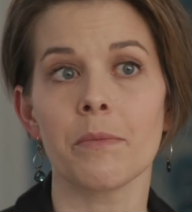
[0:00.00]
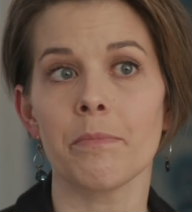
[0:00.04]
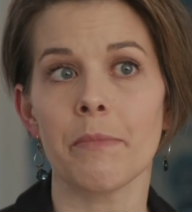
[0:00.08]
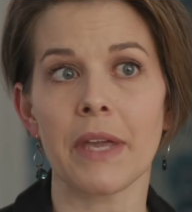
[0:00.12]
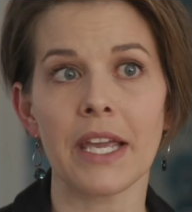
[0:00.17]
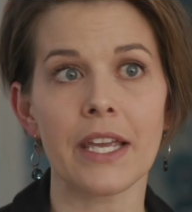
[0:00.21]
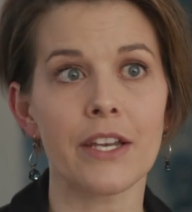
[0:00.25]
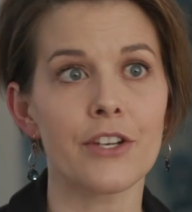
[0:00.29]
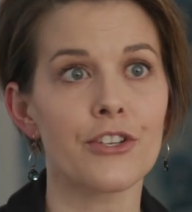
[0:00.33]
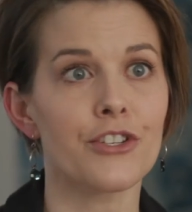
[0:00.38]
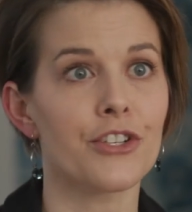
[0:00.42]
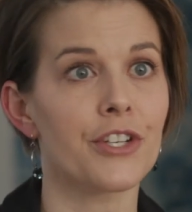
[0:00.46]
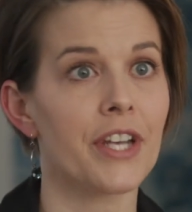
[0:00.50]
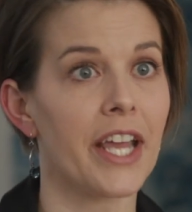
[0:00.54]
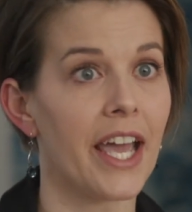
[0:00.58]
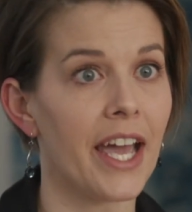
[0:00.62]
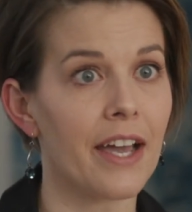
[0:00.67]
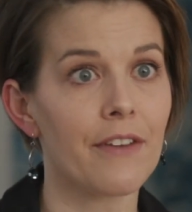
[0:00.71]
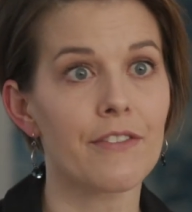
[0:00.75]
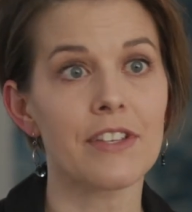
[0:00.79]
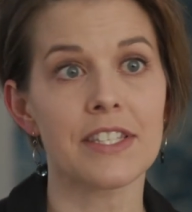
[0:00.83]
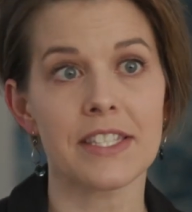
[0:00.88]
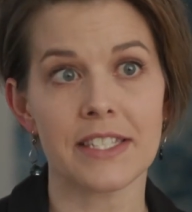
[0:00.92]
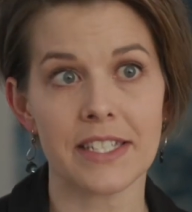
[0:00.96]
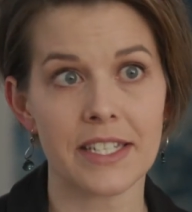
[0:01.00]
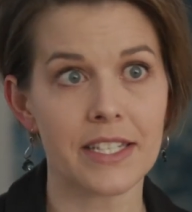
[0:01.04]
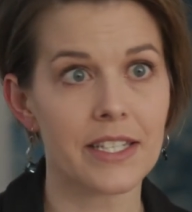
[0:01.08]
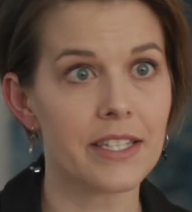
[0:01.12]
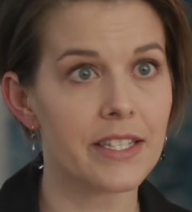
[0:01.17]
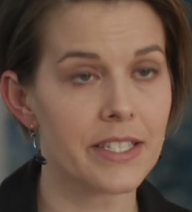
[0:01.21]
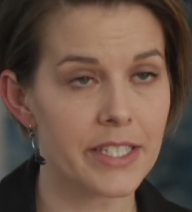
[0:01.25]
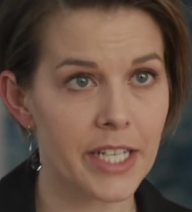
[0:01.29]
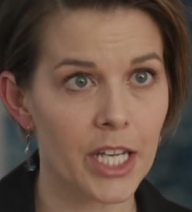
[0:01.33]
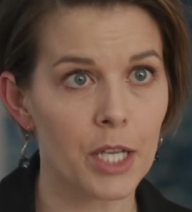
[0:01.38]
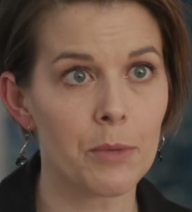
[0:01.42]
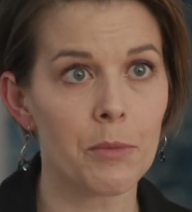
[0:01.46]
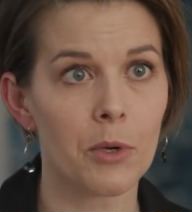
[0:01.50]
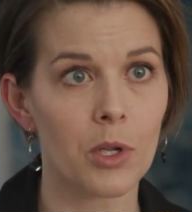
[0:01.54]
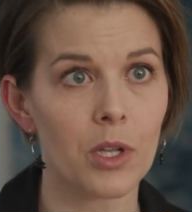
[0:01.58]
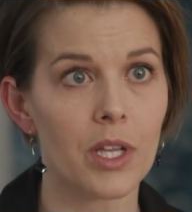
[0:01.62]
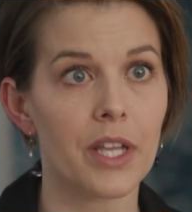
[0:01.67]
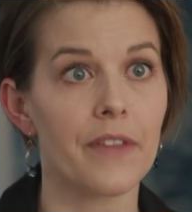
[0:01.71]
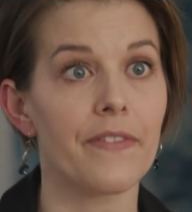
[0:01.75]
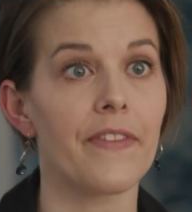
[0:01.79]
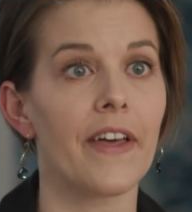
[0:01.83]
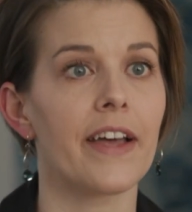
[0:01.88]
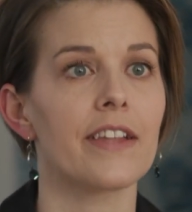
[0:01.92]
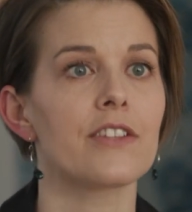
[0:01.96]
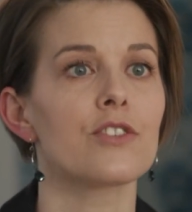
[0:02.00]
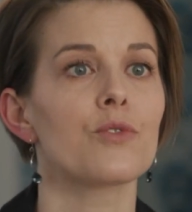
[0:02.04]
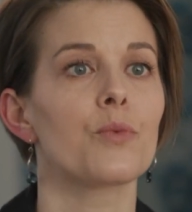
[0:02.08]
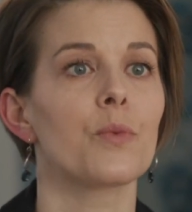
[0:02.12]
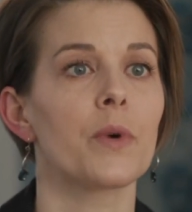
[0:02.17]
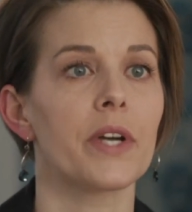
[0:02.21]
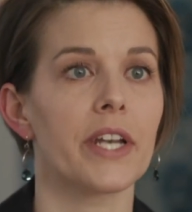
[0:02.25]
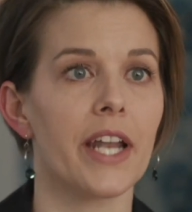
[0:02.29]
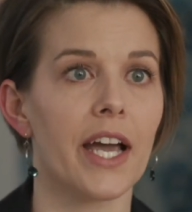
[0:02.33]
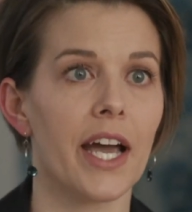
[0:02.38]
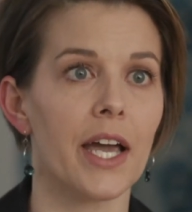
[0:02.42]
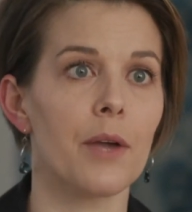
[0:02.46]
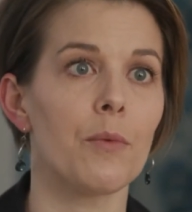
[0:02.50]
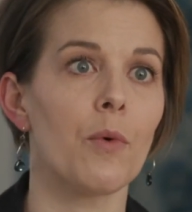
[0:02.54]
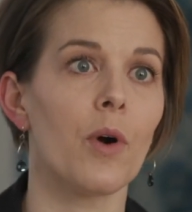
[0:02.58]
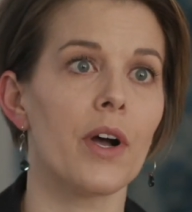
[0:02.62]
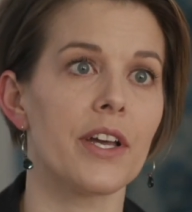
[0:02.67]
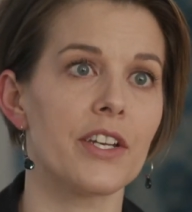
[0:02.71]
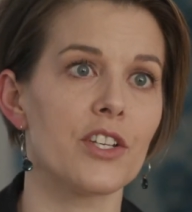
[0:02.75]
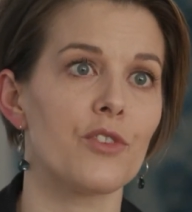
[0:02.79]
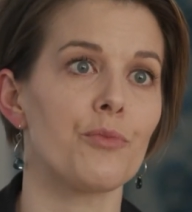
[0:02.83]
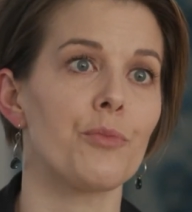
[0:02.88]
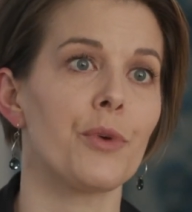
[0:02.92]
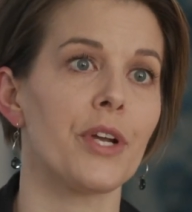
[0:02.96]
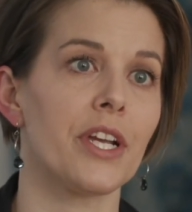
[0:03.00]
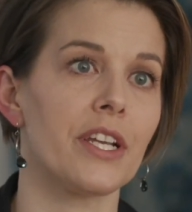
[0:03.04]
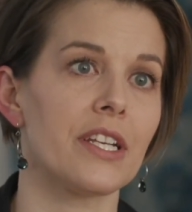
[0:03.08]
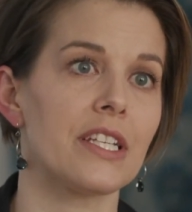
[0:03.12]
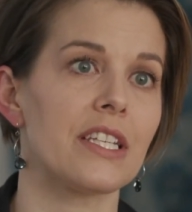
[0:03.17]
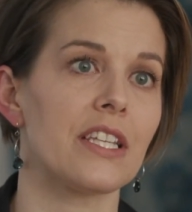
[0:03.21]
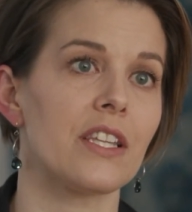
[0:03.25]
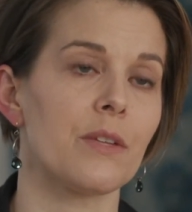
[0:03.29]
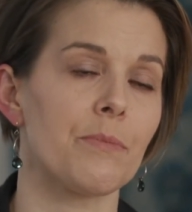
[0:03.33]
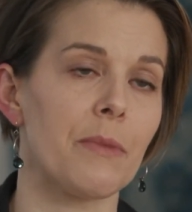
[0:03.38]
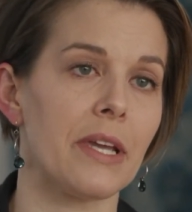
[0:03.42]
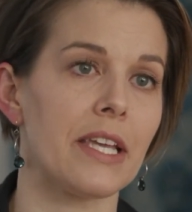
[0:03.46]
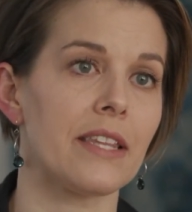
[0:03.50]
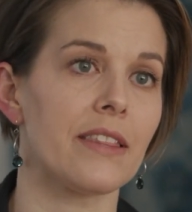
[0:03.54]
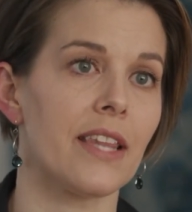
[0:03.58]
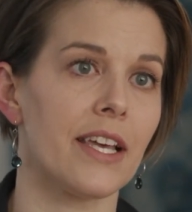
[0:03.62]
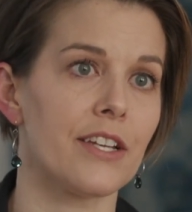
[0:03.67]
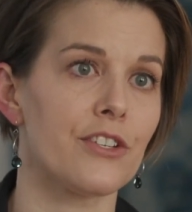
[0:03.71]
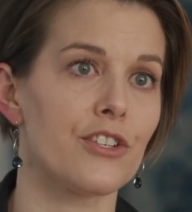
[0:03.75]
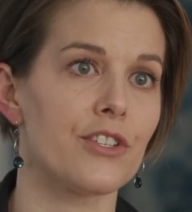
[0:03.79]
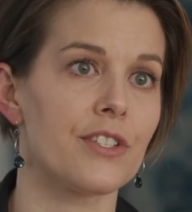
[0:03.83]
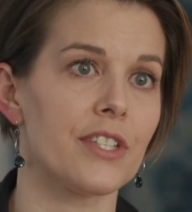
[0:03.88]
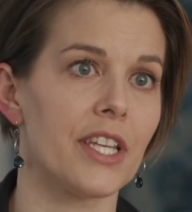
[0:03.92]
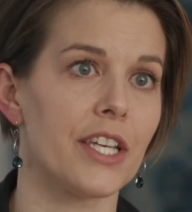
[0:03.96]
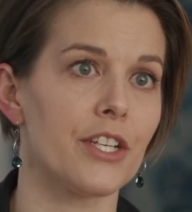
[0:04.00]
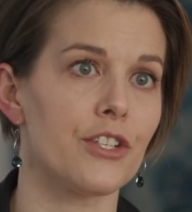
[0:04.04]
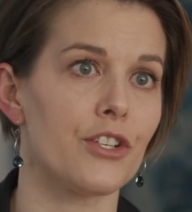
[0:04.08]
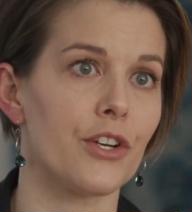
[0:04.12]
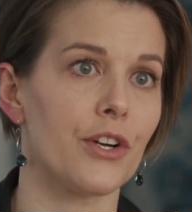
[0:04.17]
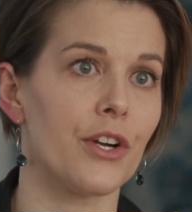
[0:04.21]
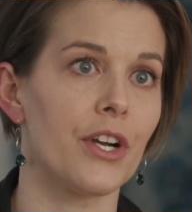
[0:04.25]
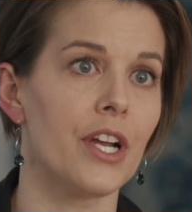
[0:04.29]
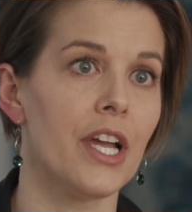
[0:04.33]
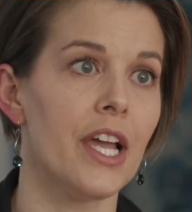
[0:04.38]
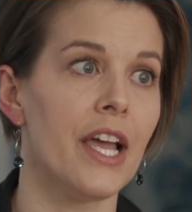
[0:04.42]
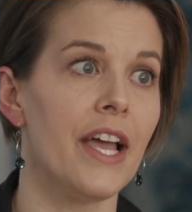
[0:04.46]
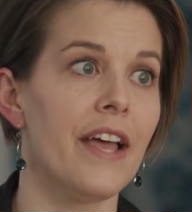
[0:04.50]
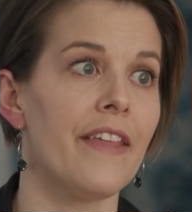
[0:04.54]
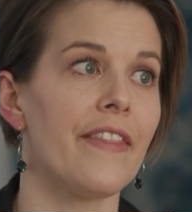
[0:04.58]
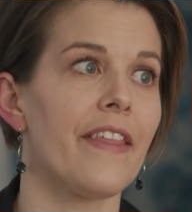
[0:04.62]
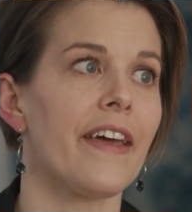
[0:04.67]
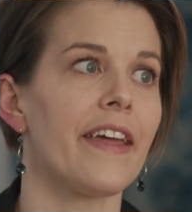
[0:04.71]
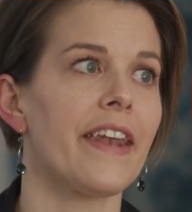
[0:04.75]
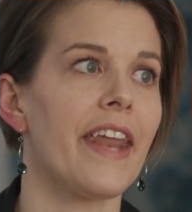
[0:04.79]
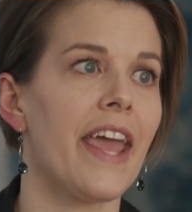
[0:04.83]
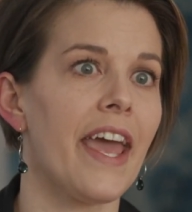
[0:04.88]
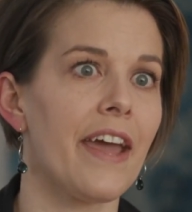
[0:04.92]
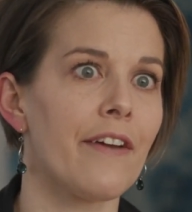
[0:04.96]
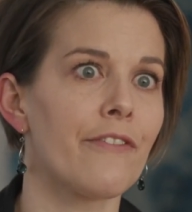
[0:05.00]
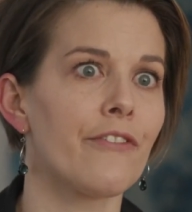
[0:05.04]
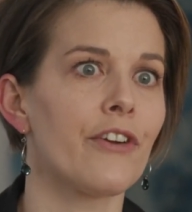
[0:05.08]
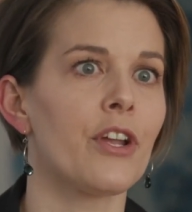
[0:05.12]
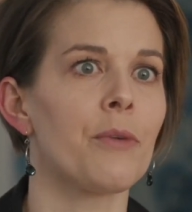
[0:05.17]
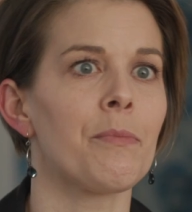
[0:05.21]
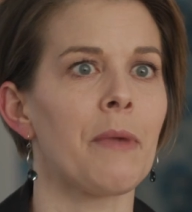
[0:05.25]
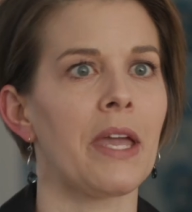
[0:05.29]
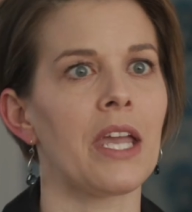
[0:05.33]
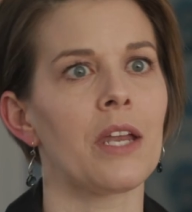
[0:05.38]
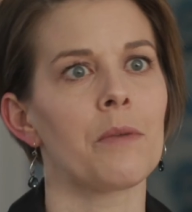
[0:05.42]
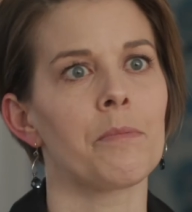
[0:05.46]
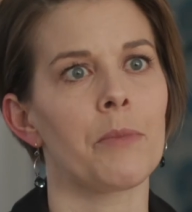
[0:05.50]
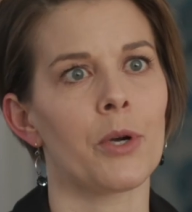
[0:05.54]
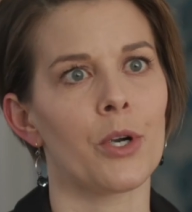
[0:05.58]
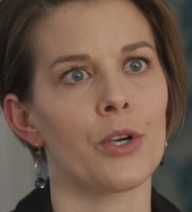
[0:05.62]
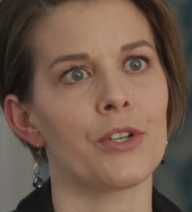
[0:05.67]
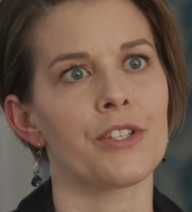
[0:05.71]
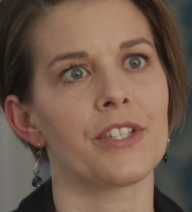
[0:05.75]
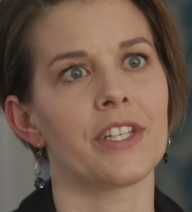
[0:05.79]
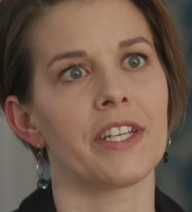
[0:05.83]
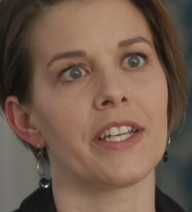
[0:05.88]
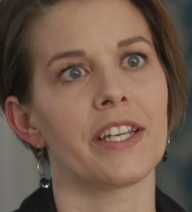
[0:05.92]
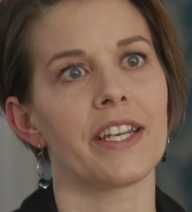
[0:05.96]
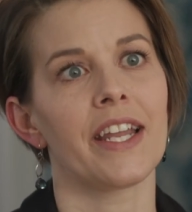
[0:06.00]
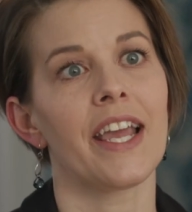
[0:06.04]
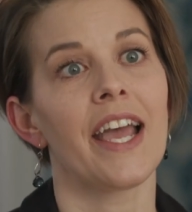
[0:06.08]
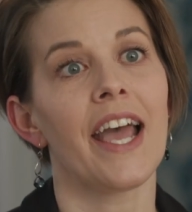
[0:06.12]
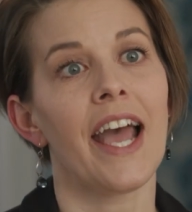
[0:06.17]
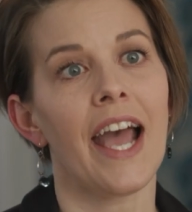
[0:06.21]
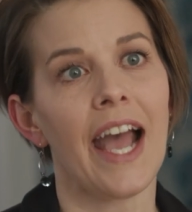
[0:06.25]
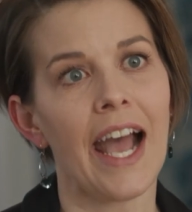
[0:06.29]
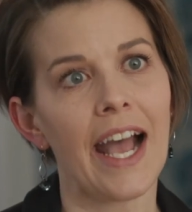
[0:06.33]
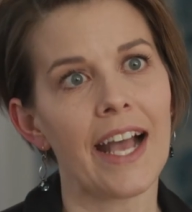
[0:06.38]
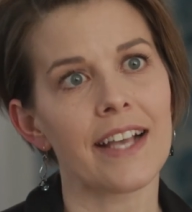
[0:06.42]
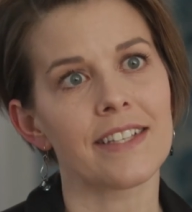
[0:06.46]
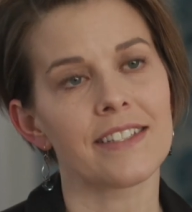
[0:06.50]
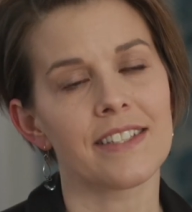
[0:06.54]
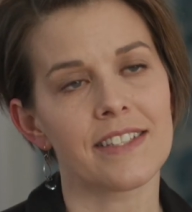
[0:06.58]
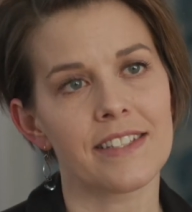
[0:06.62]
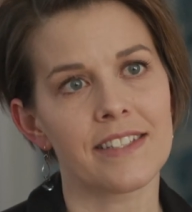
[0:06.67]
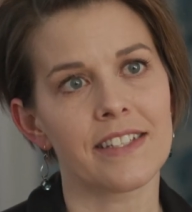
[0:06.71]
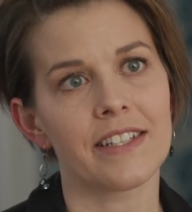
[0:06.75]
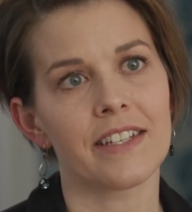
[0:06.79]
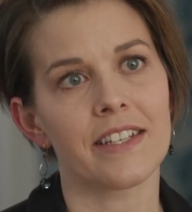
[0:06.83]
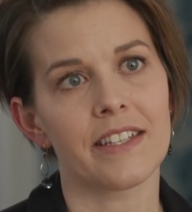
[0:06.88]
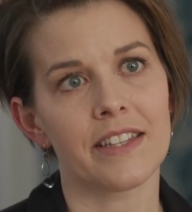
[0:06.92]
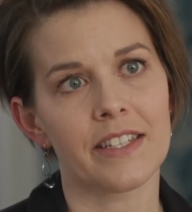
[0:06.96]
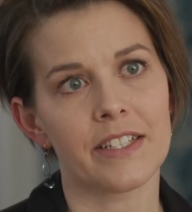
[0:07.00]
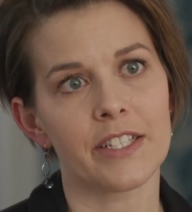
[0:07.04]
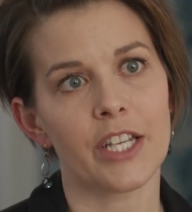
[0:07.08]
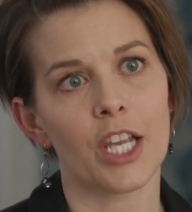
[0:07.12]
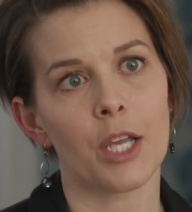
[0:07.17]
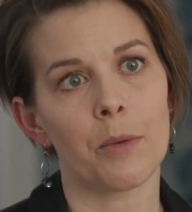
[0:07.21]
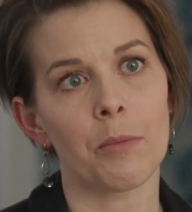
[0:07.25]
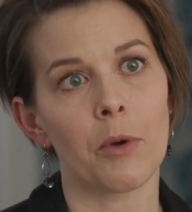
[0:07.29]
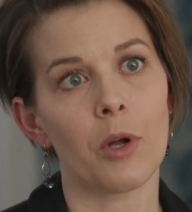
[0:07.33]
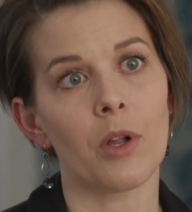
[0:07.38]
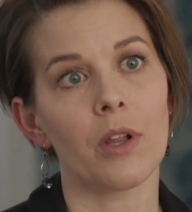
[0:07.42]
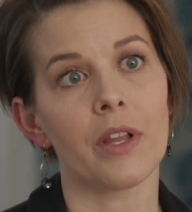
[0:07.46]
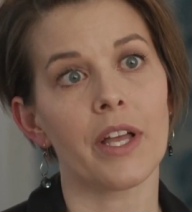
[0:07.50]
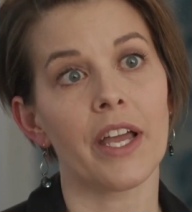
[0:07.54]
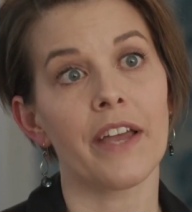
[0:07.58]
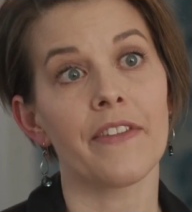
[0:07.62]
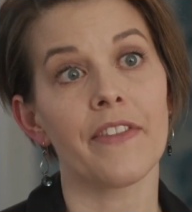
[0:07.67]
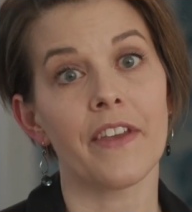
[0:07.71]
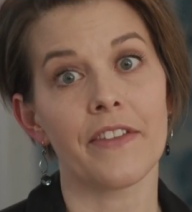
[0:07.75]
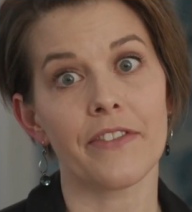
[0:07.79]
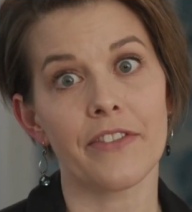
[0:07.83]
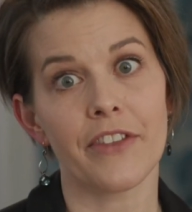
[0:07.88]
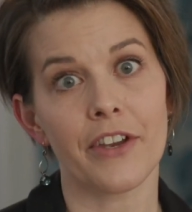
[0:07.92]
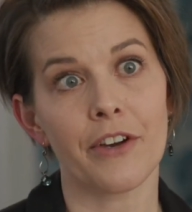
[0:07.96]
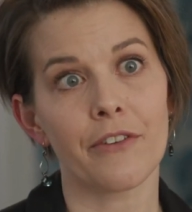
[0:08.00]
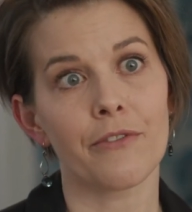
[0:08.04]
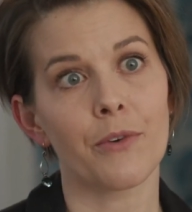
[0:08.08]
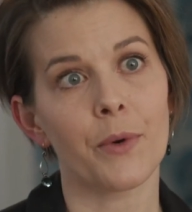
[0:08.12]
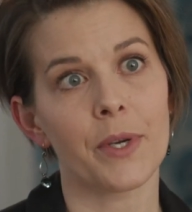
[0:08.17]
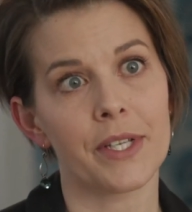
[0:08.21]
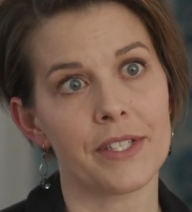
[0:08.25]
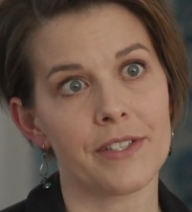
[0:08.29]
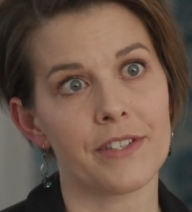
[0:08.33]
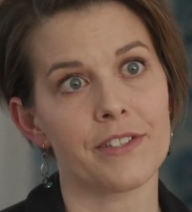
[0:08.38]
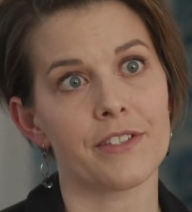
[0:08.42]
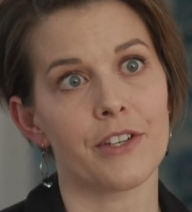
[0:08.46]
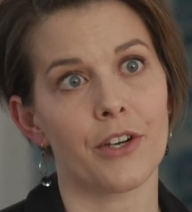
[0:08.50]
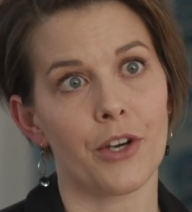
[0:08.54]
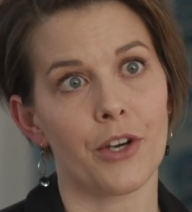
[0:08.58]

in Maine should have a seat at the table, and that's what I want to bring to the Maine legislature, that every Maine person has a seat at the table and that their voices